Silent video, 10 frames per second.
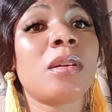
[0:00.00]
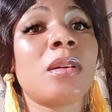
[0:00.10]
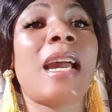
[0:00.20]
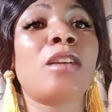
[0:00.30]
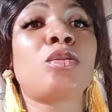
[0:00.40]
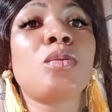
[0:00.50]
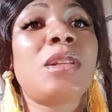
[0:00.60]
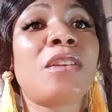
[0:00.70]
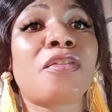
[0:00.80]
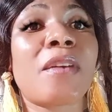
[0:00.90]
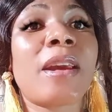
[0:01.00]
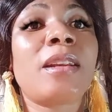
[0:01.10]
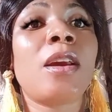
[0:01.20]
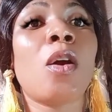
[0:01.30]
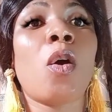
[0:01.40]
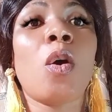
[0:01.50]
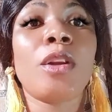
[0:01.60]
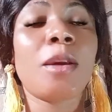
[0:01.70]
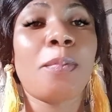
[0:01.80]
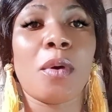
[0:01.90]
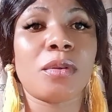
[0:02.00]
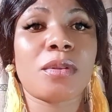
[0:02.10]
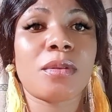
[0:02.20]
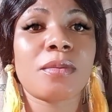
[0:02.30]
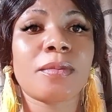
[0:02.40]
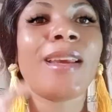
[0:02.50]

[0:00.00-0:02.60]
they are 2 different honeypots.